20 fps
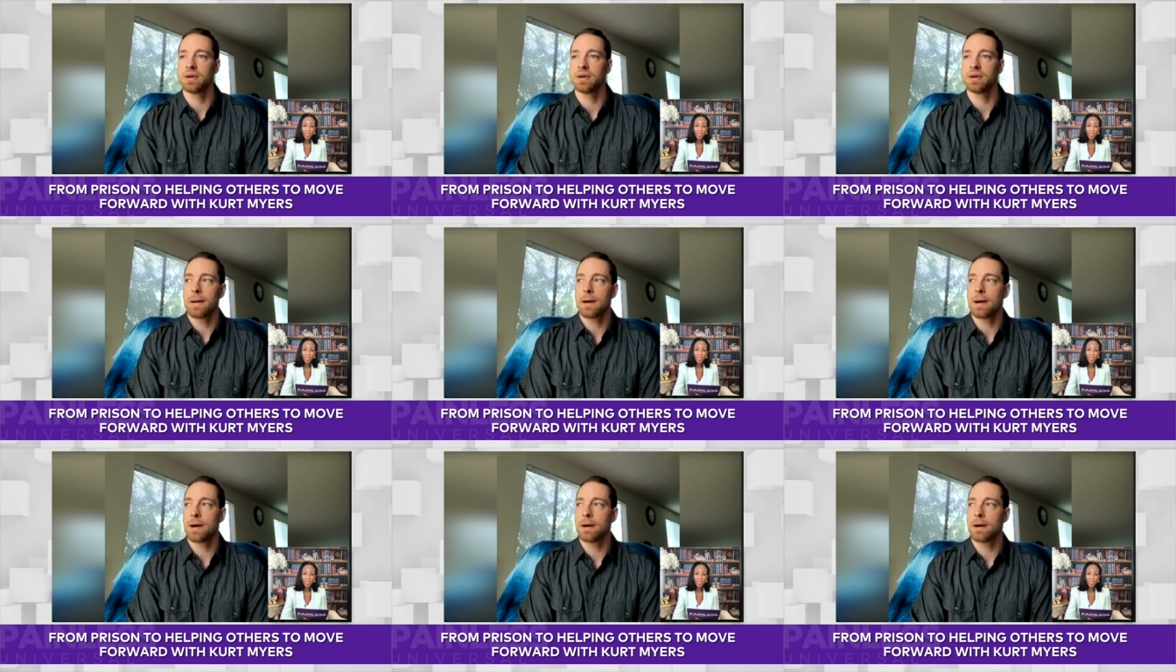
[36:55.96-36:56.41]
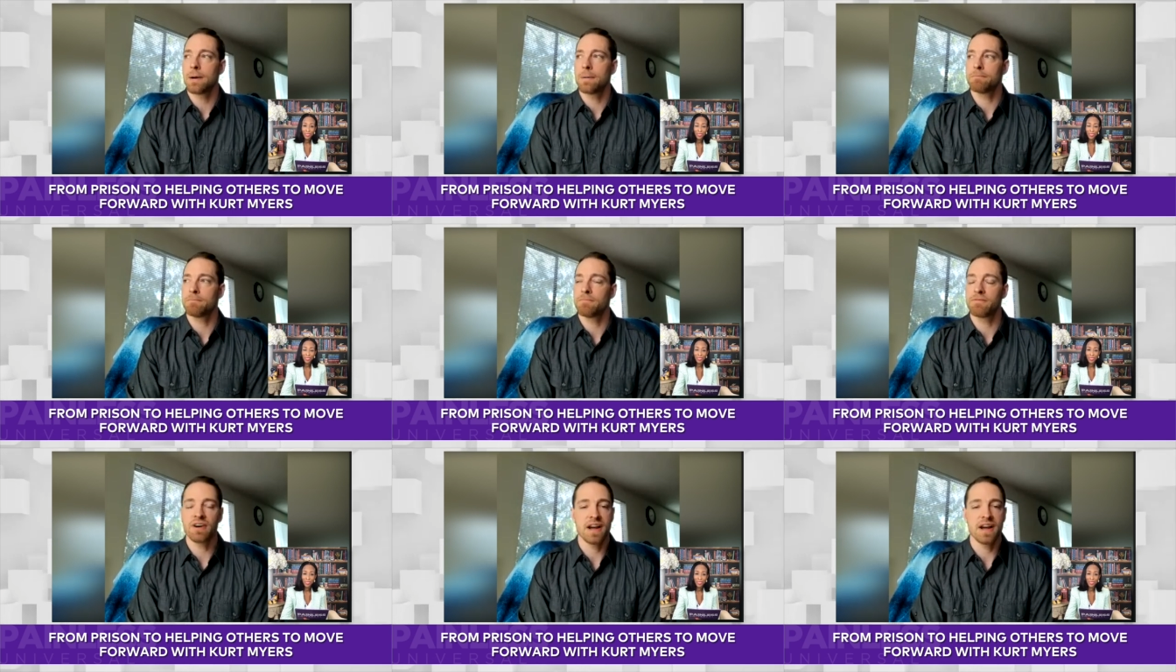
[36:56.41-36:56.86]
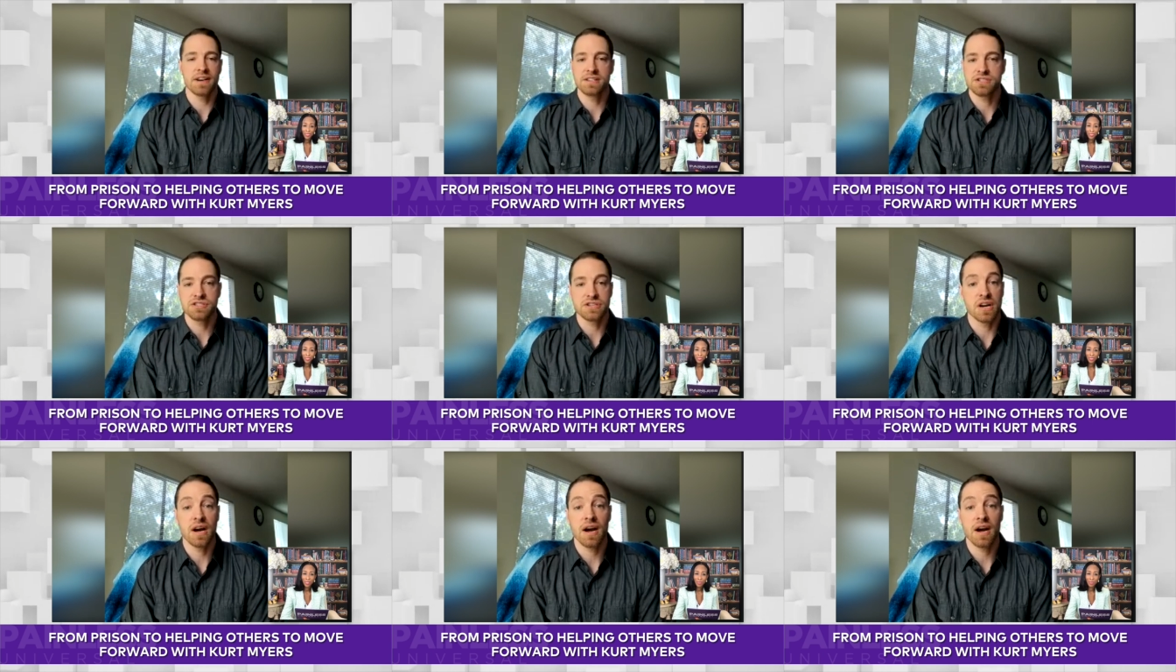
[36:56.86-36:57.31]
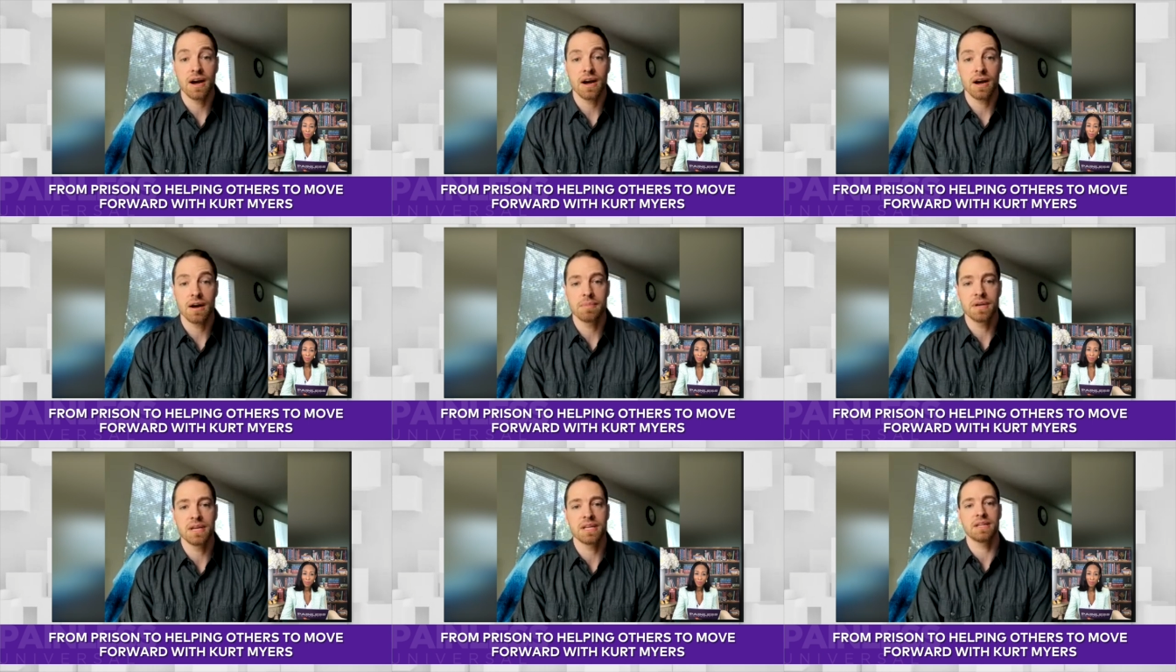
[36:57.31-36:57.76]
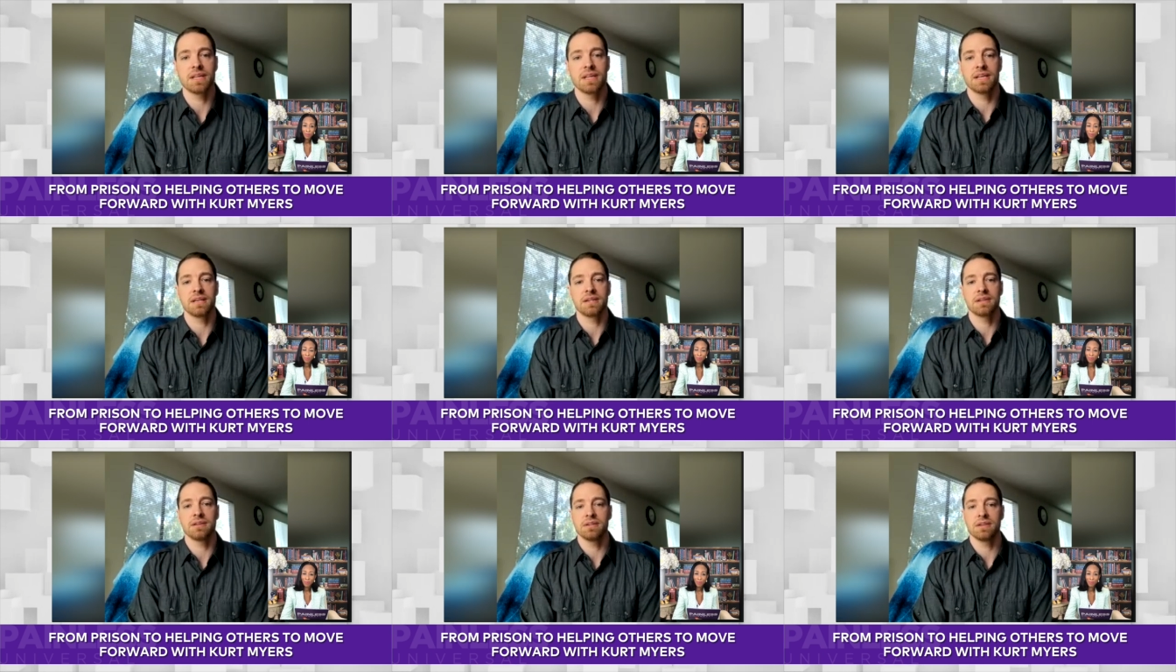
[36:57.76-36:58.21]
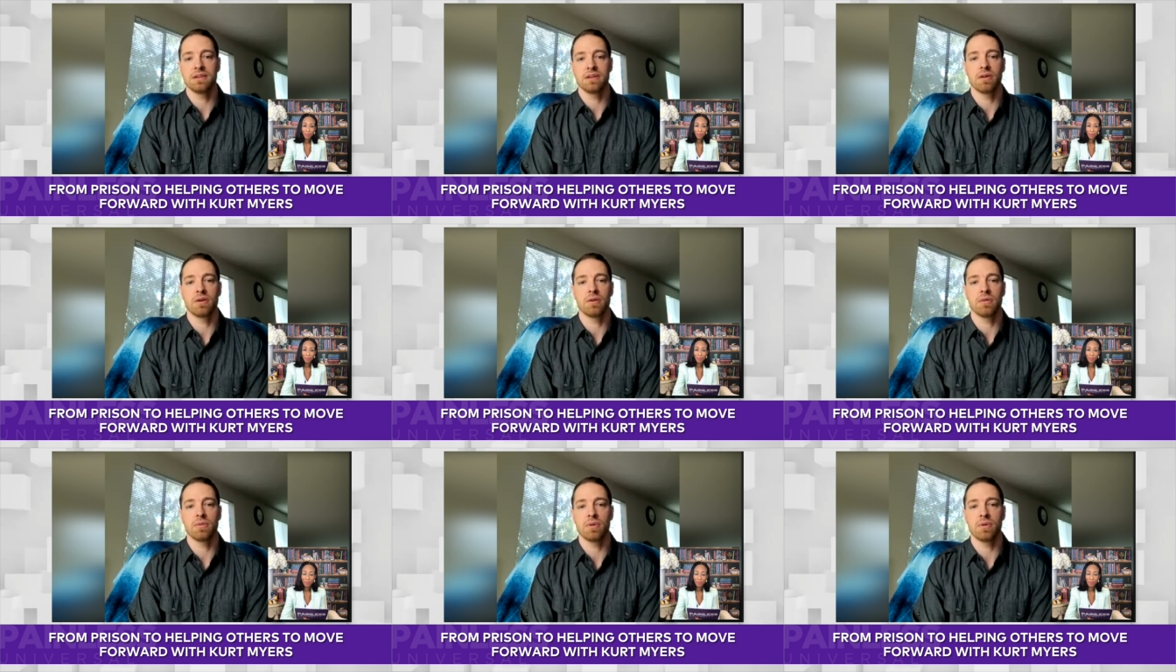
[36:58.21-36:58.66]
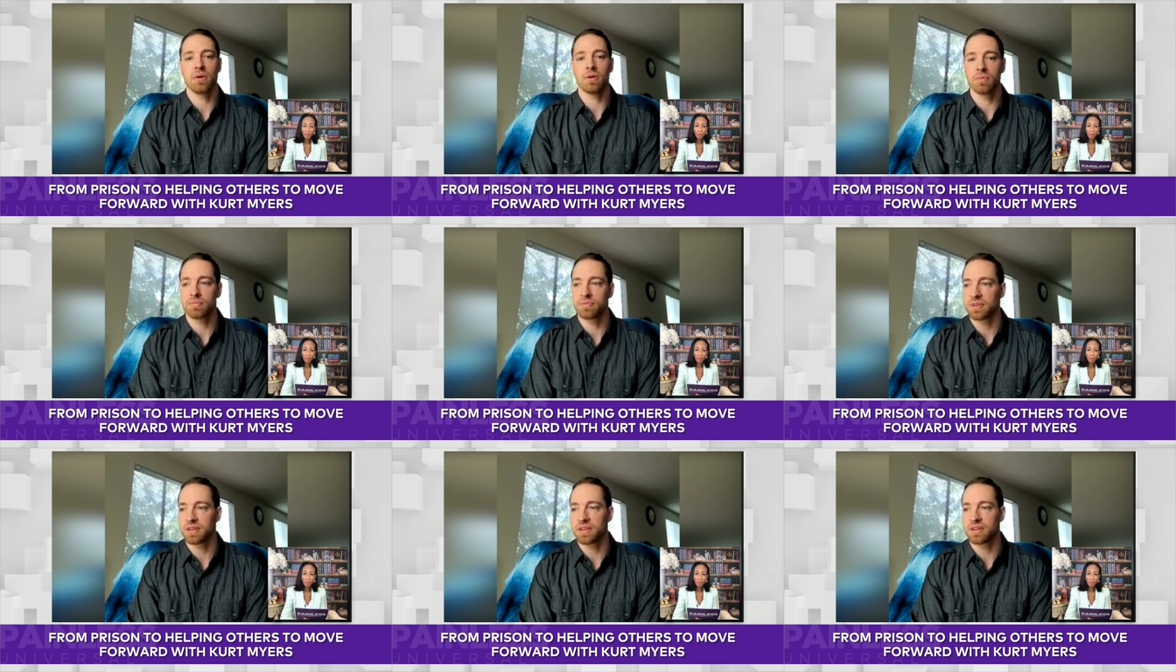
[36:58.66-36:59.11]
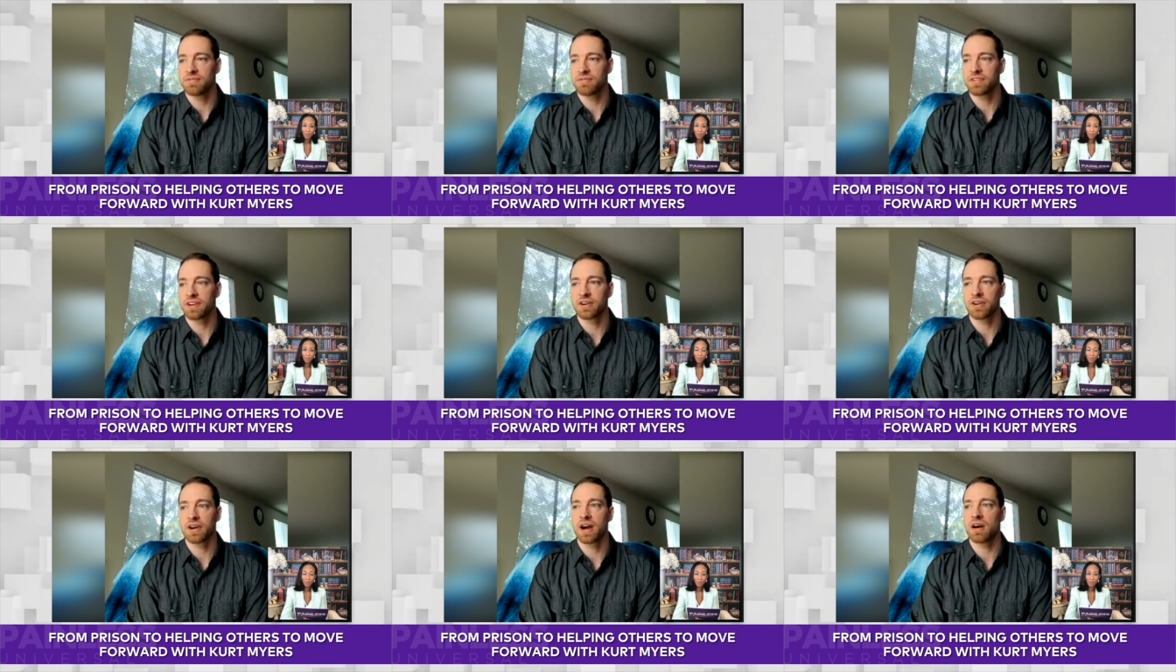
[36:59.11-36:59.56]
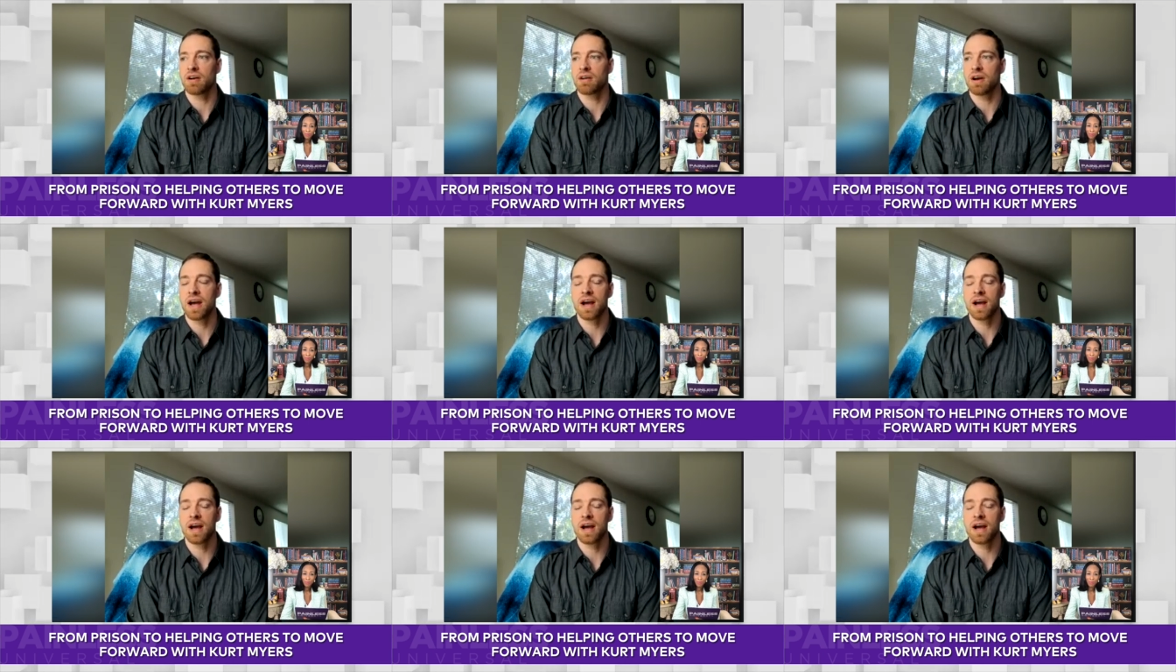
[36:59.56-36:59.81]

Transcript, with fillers: um, find a job and then you know hopefully figure out